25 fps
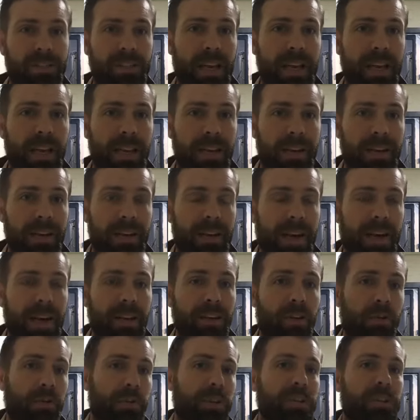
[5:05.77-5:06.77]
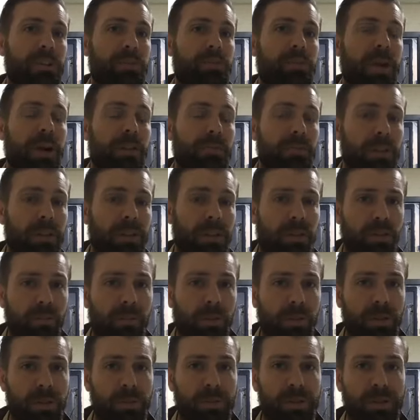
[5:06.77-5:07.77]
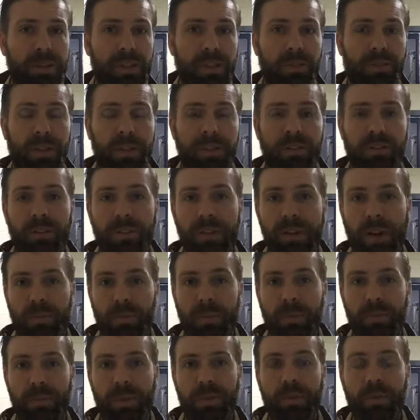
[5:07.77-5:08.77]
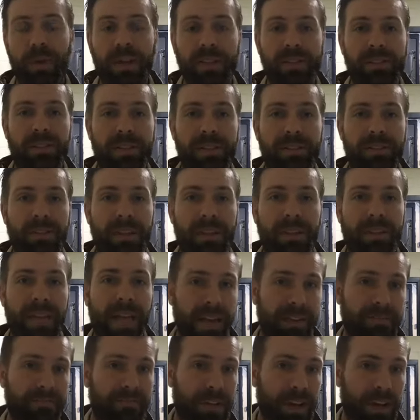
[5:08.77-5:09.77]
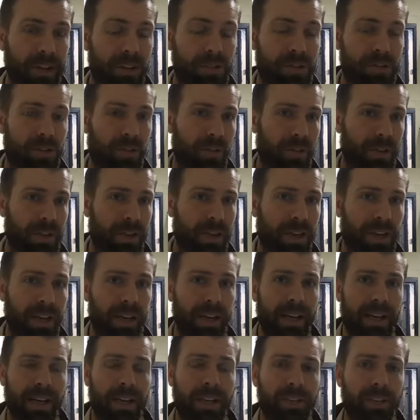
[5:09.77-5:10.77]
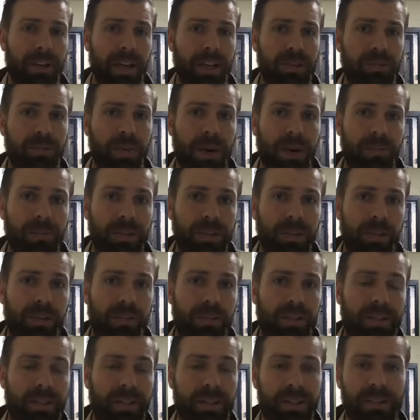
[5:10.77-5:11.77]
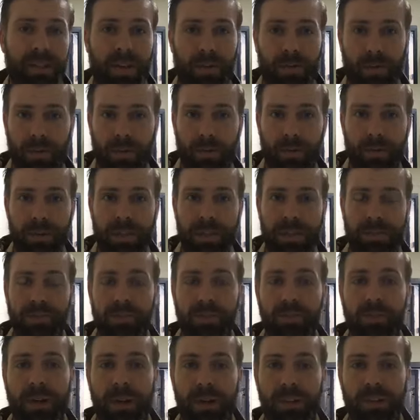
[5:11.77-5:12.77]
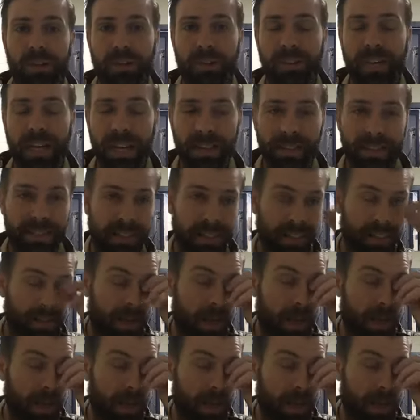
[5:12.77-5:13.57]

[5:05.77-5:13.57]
And uh, I know this is probably a little more specific to the Upper Midwest, things like that. Arizona, you guys probably don't uh, suffer from this too much, or Texas.